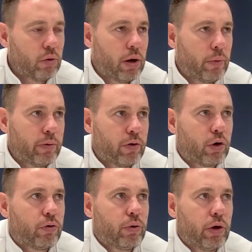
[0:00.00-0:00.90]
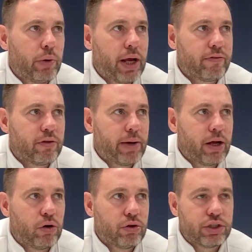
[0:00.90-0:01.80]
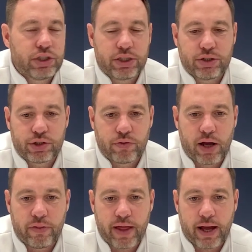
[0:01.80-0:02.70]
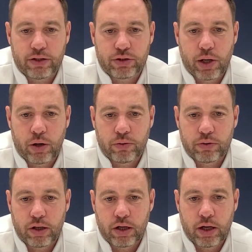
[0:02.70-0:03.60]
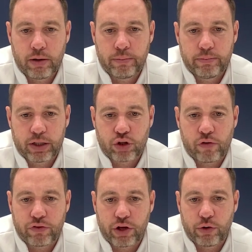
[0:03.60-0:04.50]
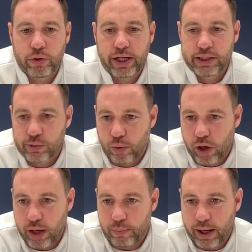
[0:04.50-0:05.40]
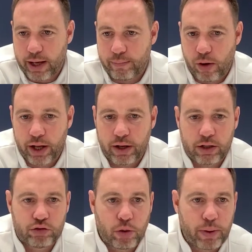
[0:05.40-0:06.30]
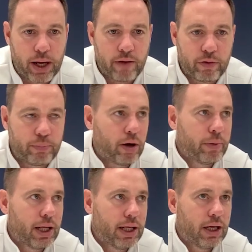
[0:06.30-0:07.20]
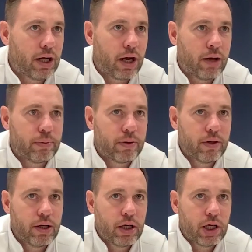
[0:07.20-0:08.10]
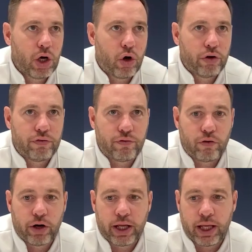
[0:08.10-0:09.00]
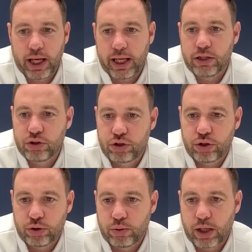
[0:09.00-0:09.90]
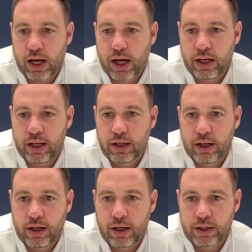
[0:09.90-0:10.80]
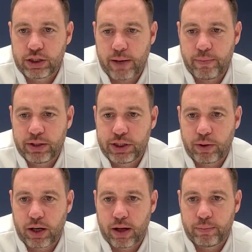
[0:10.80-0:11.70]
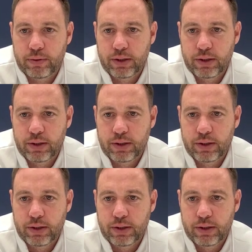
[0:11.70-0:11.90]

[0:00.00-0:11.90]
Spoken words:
when we're recruiting, we have to make good decisions around that as well. There's often a reason why a player might drop out of a Premier League club on a free into a championship club.